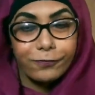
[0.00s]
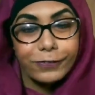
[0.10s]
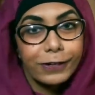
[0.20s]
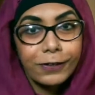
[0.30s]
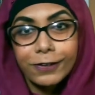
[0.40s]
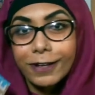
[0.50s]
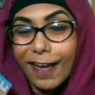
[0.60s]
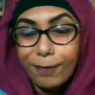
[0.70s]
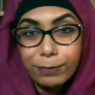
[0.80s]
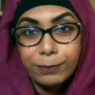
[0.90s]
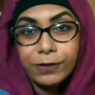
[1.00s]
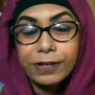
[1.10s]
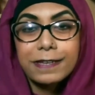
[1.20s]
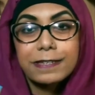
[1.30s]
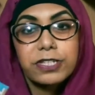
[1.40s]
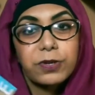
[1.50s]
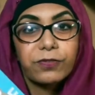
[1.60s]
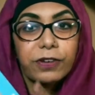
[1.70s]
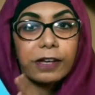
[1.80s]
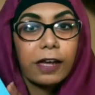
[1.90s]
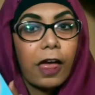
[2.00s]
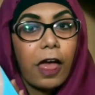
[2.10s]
feel-good, happy mood. It isn't something